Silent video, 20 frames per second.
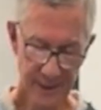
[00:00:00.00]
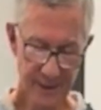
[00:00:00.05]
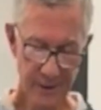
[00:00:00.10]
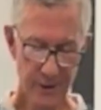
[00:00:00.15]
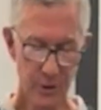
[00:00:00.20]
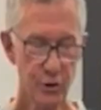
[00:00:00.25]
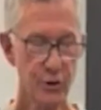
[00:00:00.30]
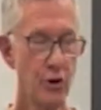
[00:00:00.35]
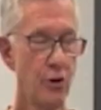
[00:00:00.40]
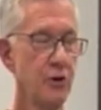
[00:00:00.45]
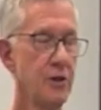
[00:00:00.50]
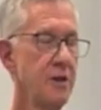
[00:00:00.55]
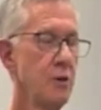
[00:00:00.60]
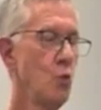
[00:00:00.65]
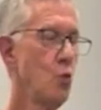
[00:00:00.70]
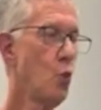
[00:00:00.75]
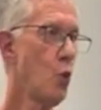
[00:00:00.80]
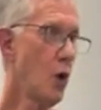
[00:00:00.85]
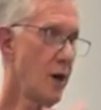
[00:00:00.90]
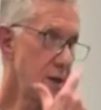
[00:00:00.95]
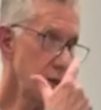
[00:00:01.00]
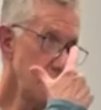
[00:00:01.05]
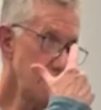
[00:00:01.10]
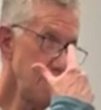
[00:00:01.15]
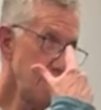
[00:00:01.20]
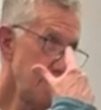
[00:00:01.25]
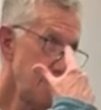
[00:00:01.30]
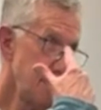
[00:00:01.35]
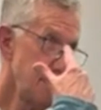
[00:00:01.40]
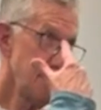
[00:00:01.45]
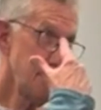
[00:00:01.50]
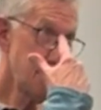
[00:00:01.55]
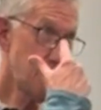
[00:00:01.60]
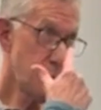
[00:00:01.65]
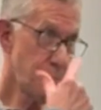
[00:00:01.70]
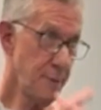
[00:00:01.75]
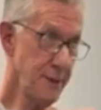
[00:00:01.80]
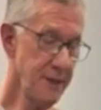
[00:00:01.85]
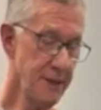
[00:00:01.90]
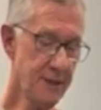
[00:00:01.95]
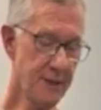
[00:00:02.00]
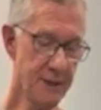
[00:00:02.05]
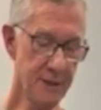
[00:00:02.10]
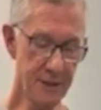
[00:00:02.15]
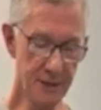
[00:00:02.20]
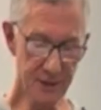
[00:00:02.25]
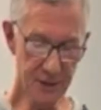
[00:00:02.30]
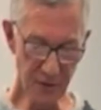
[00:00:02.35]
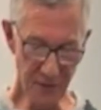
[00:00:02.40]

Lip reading: There's only one species